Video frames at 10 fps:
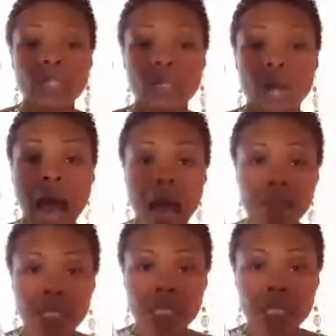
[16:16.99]
in your
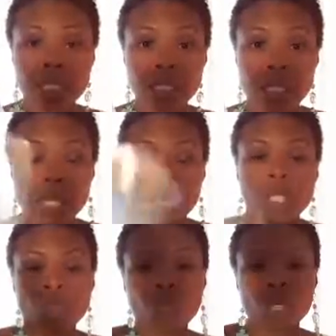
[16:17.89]
happiness
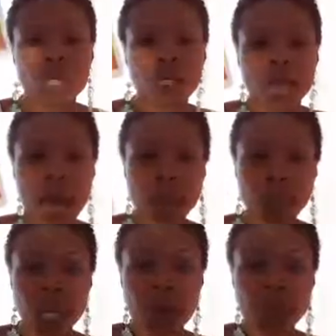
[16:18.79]
to being
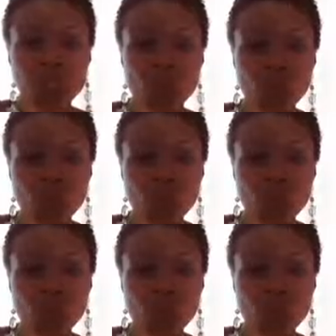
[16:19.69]
happy, happy,